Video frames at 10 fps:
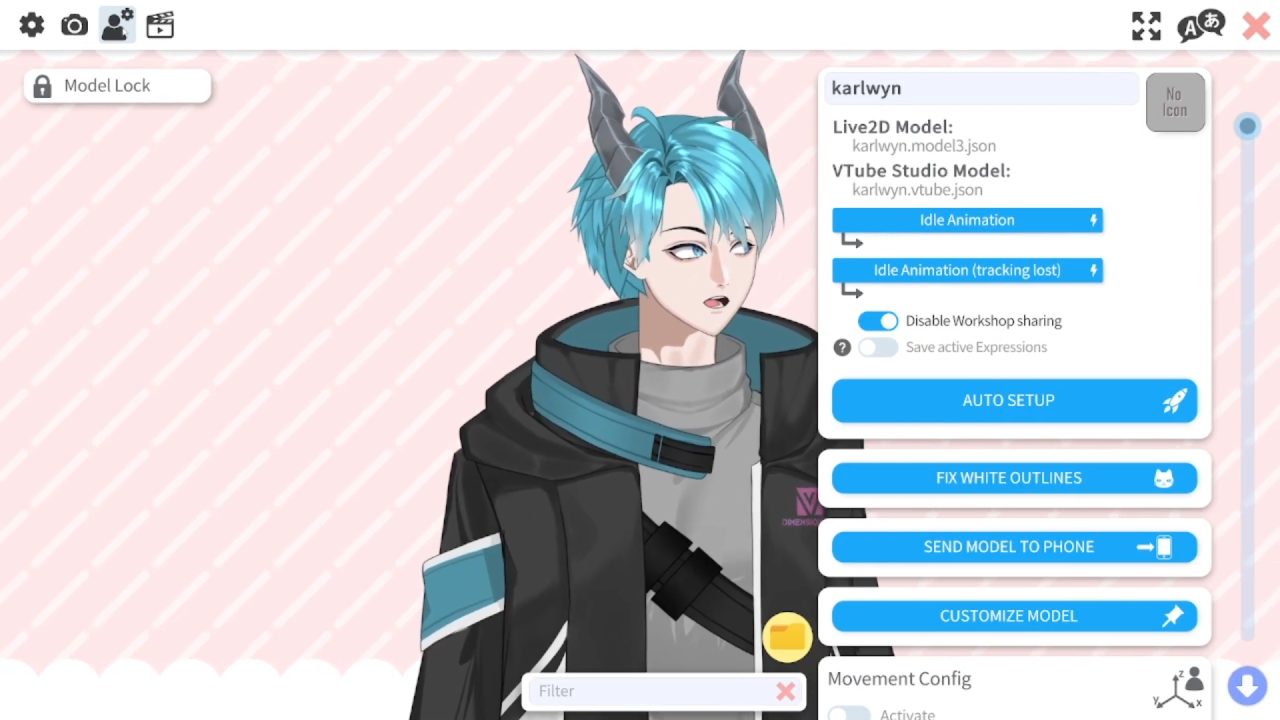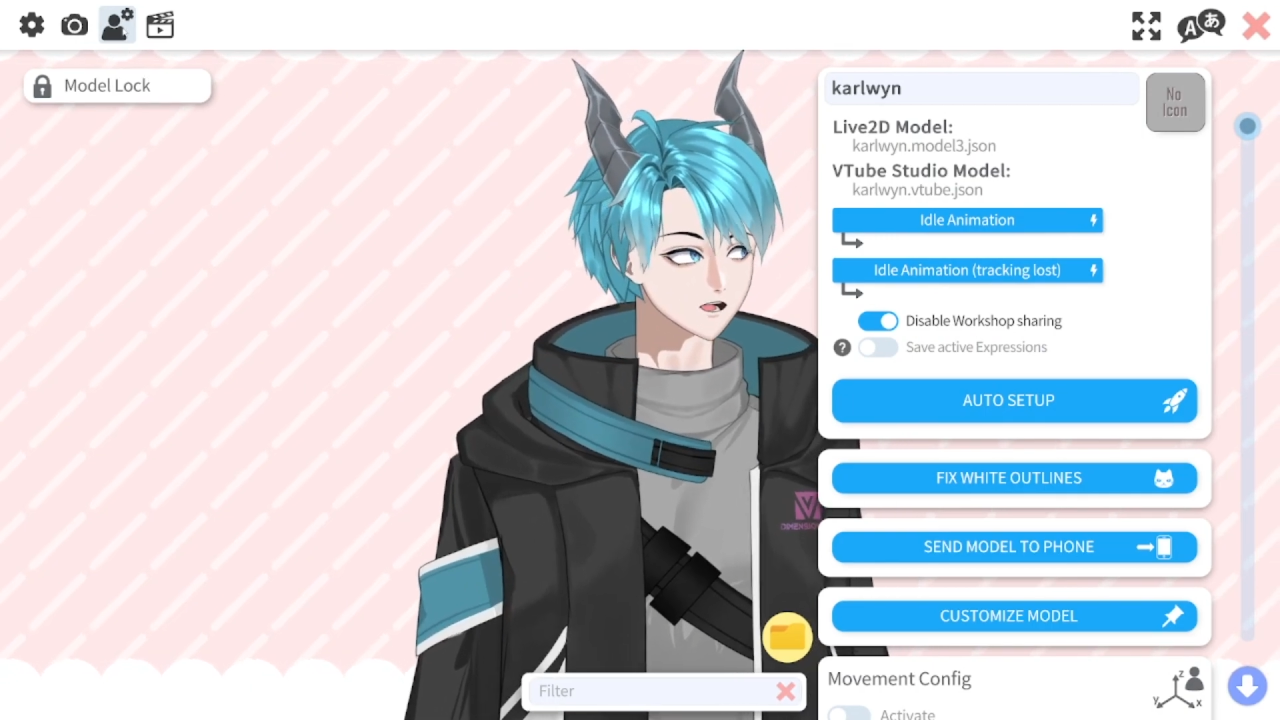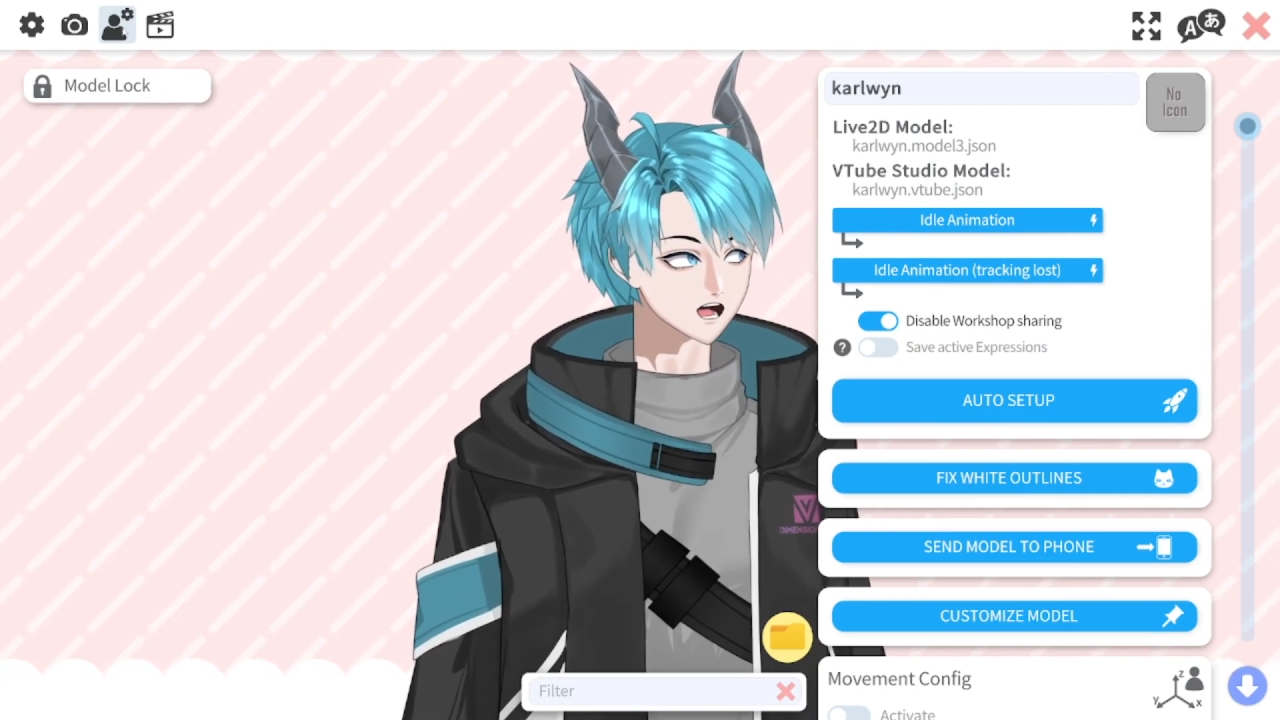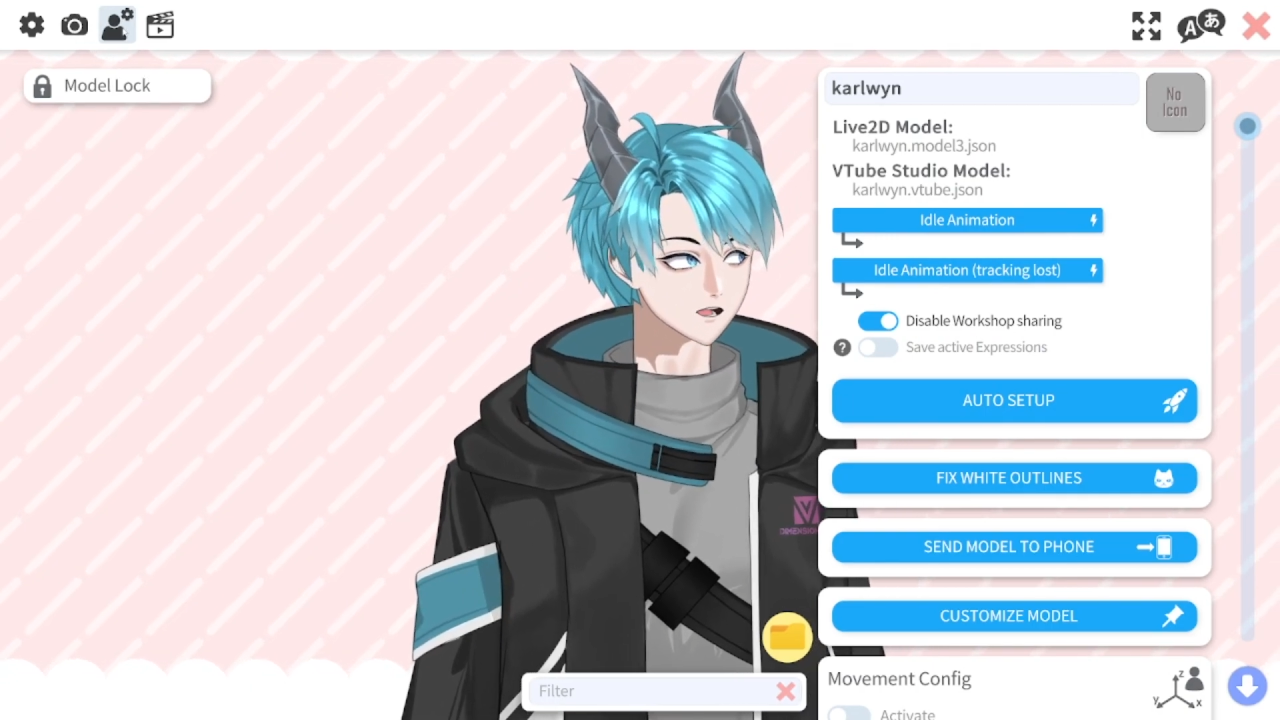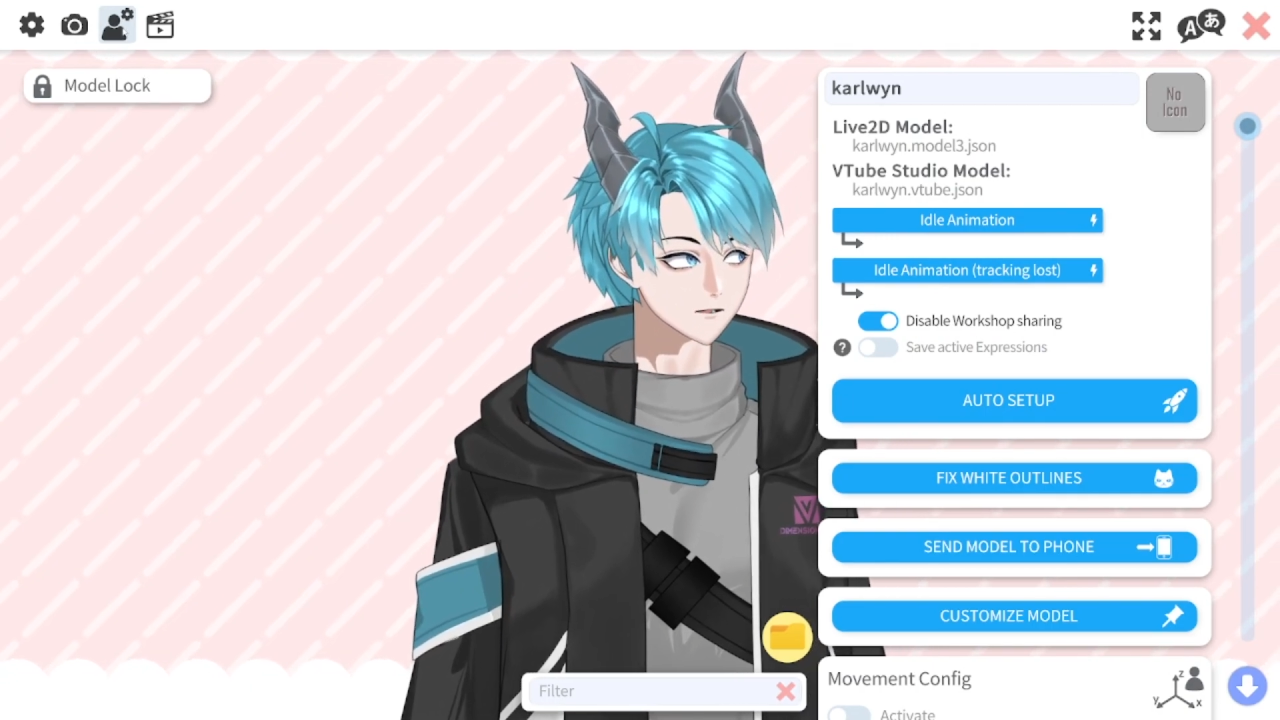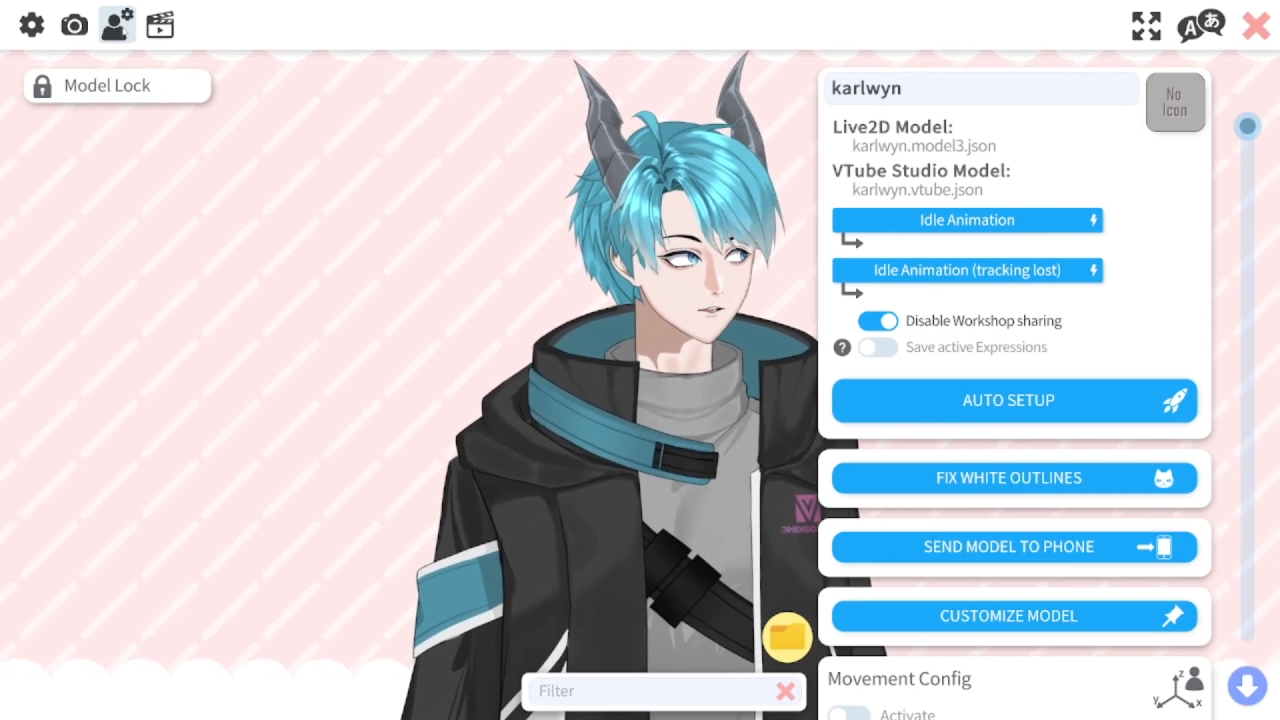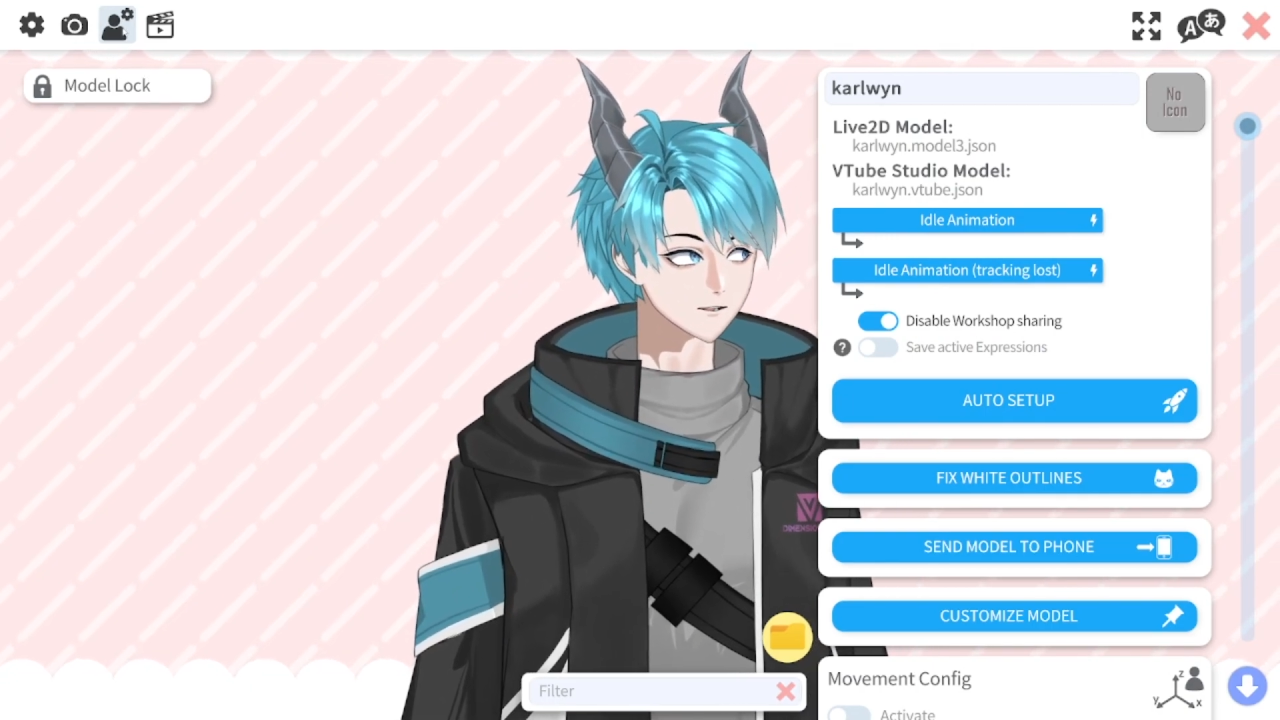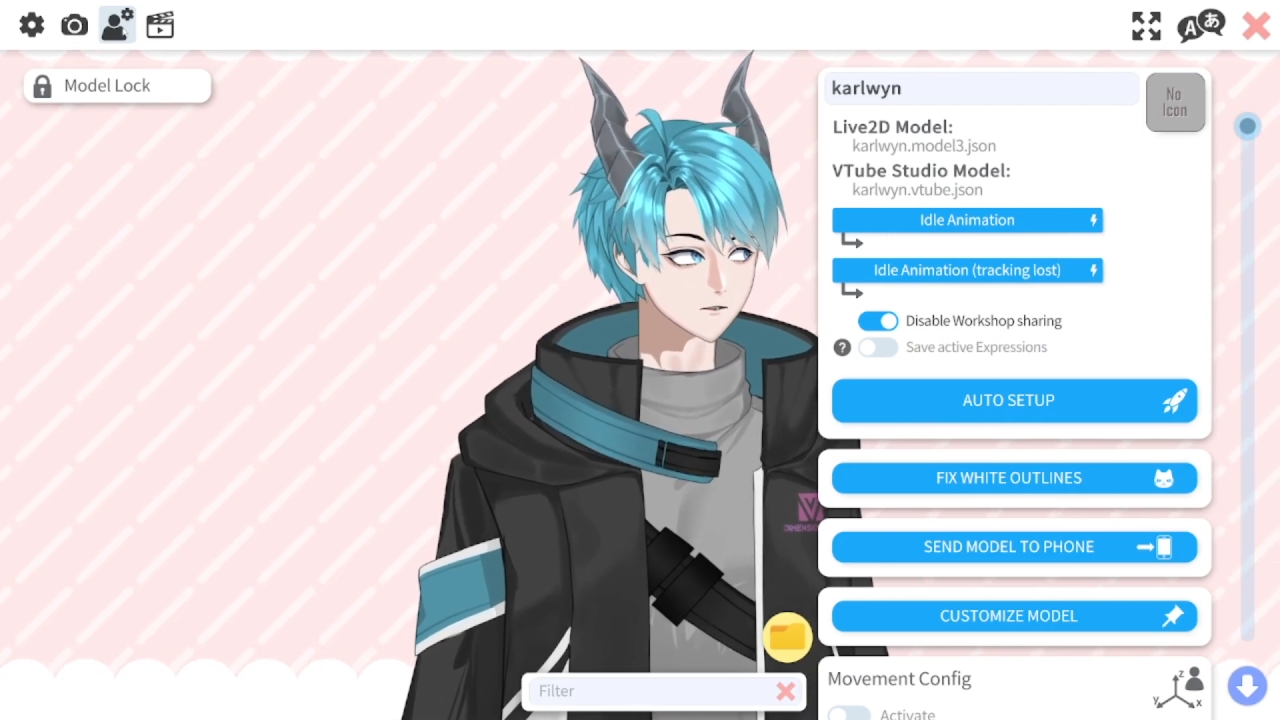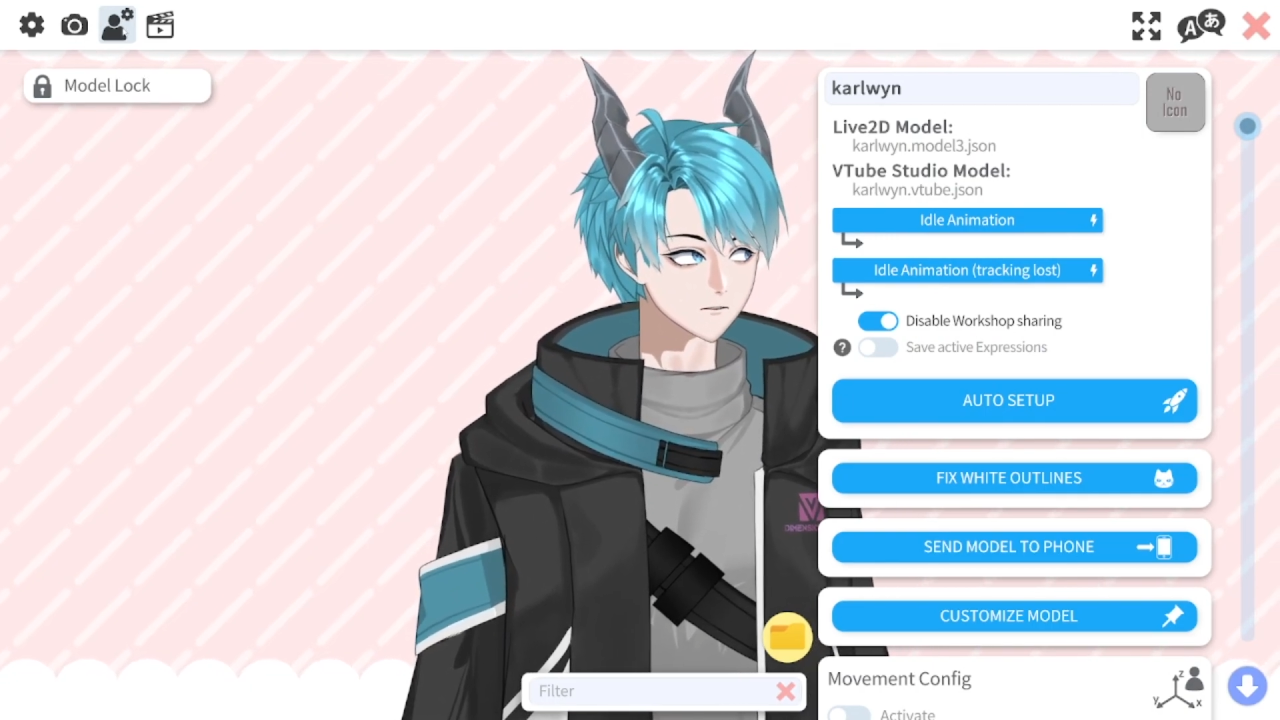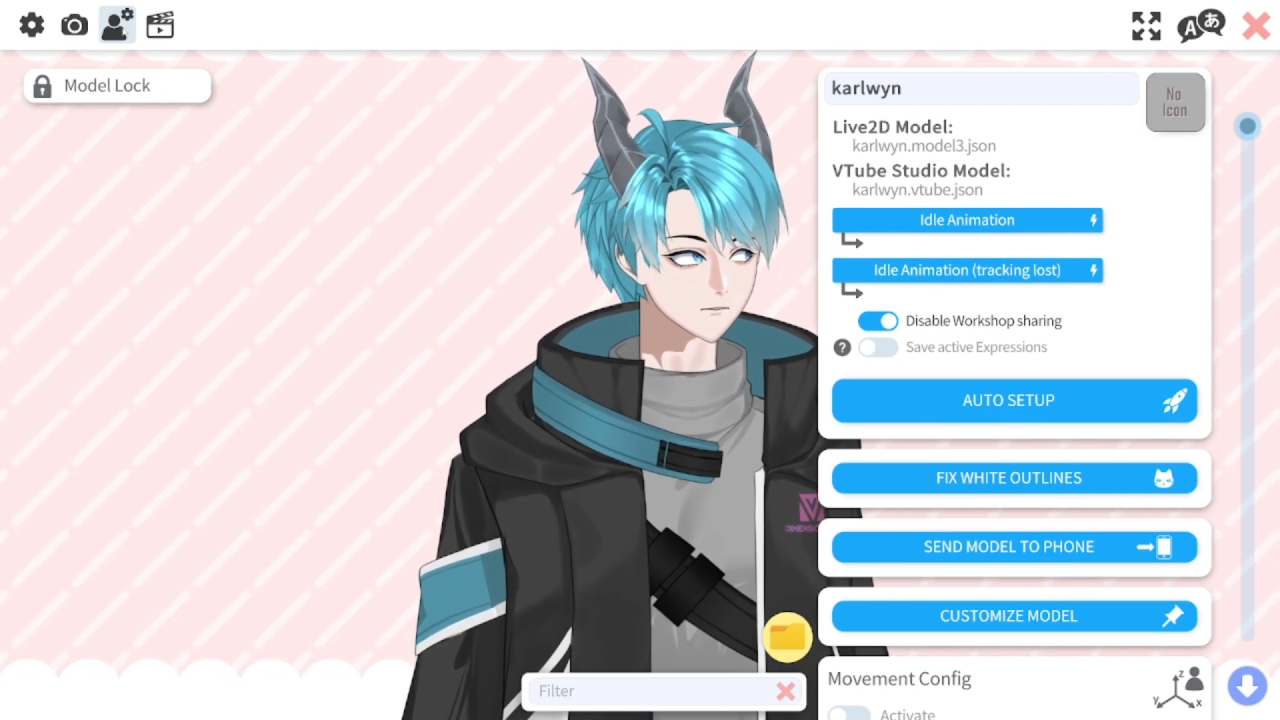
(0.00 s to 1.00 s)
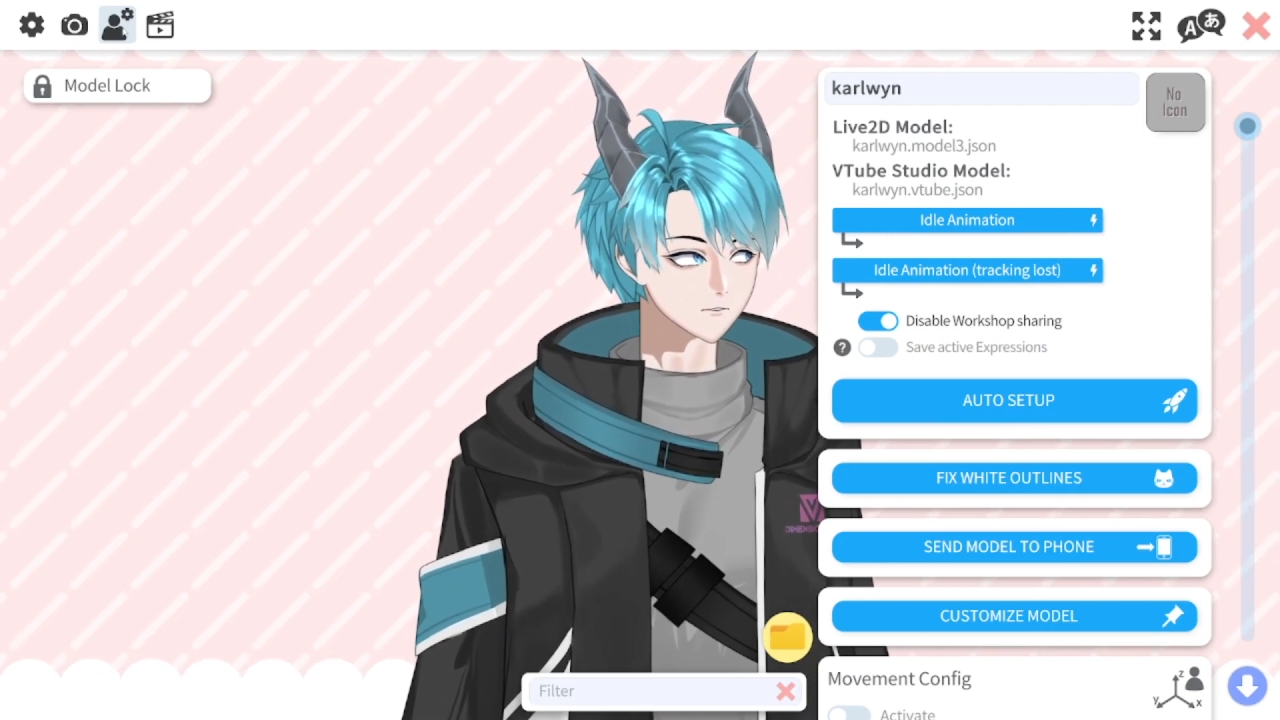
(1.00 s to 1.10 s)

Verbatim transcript: model settings.